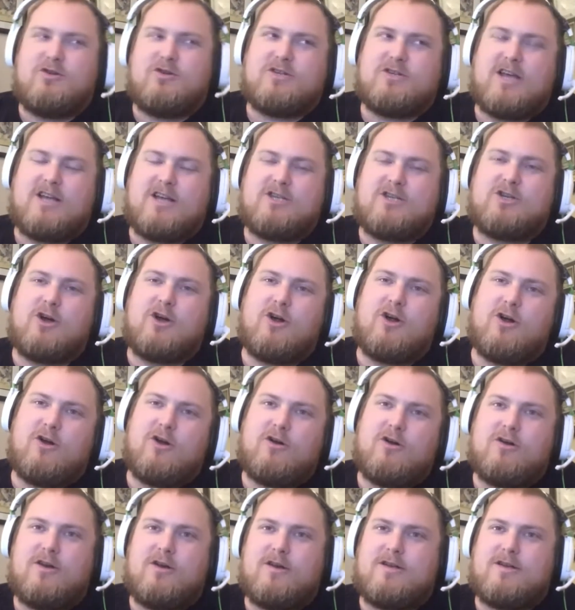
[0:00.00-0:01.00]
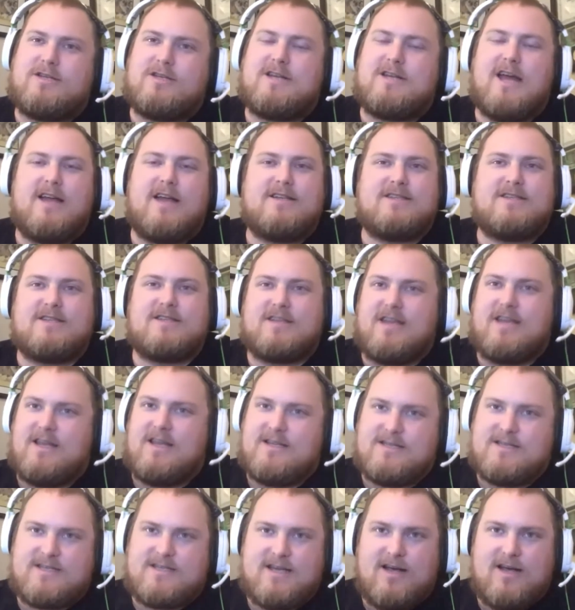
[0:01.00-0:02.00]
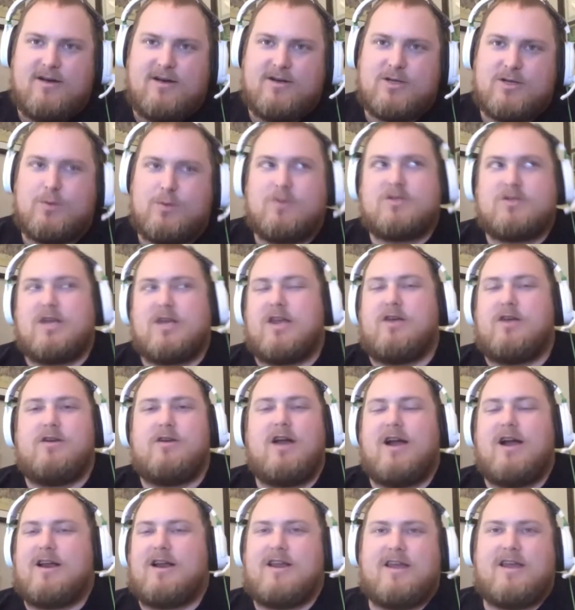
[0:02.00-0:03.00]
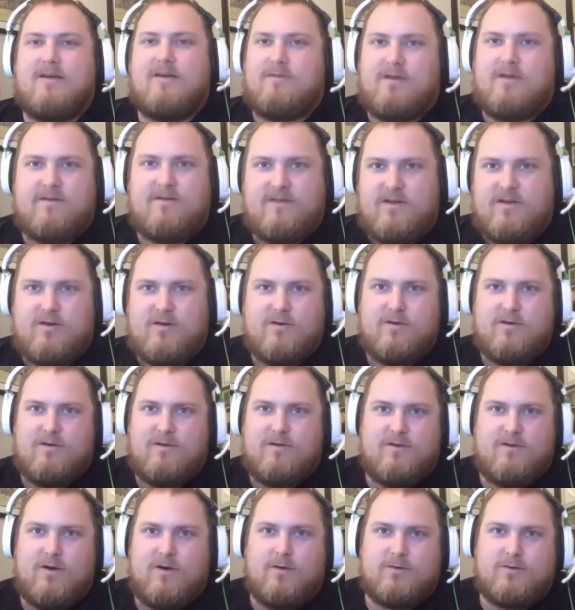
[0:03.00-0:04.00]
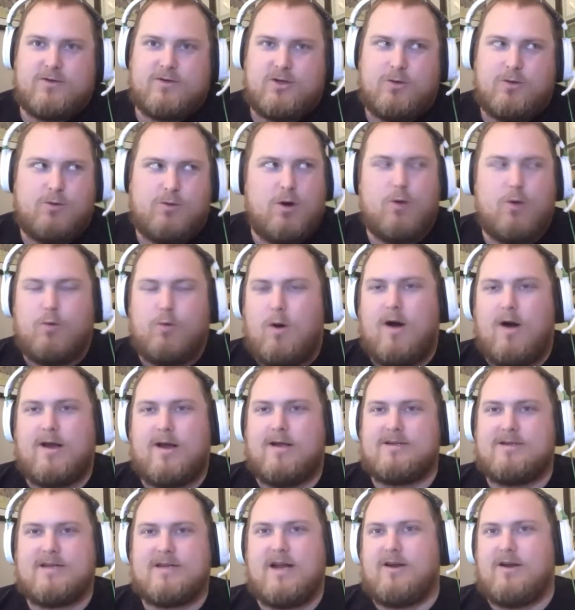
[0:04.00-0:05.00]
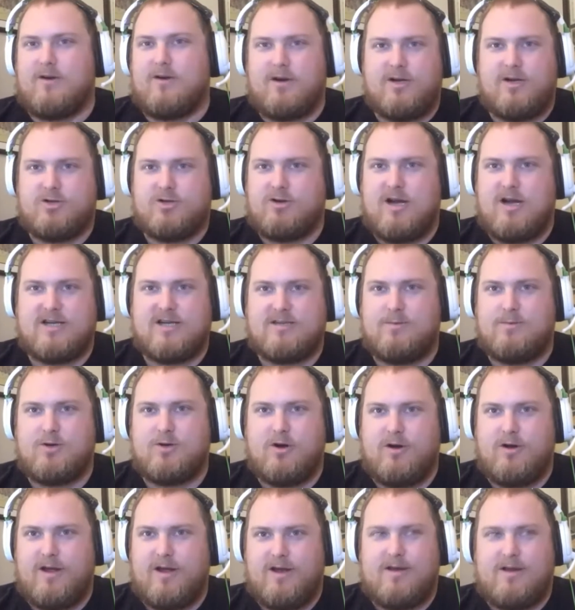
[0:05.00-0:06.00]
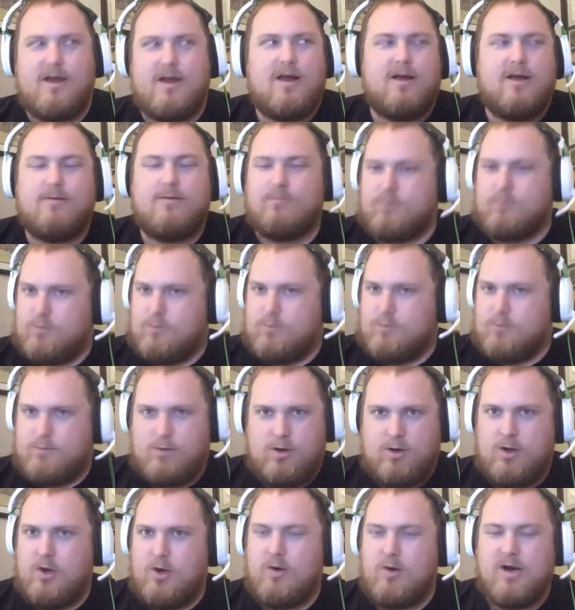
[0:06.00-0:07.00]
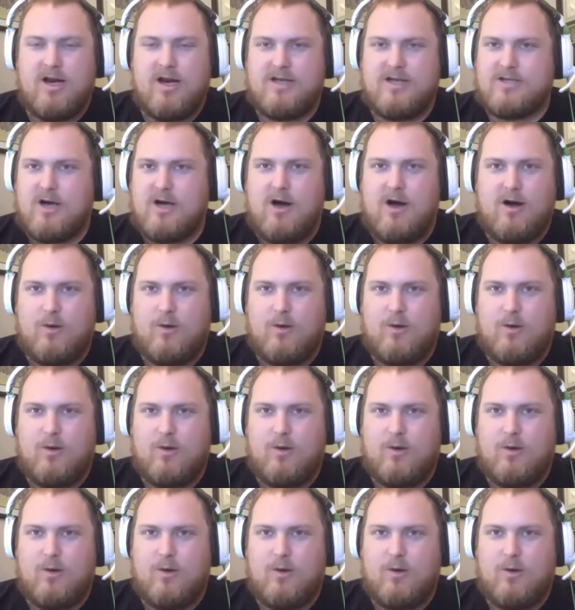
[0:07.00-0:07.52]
There's like dirt, dead skin cells, which like you're not going to get rid of either of those. You go walk outside, you're going to track some dirt in. You got a dog.